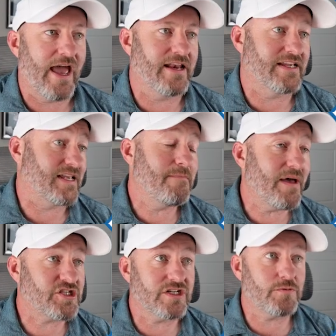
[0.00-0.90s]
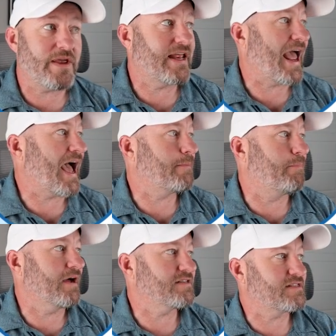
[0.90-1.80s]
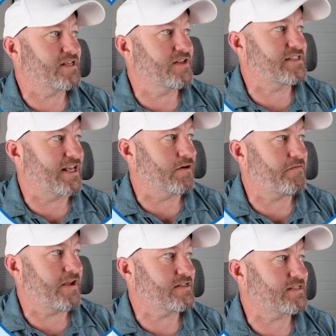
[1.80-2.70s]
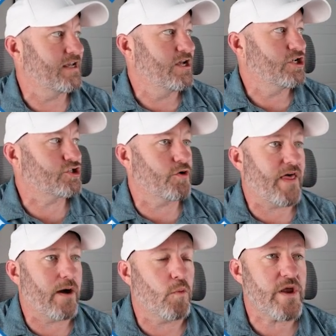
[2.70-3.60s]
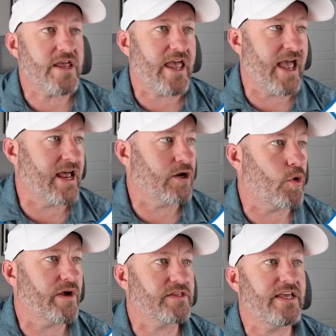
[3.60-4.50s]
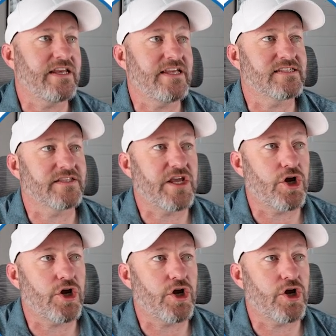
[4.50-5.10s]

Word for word: And as I mentioned, we can add buttons to this interface so that we can quickly and easily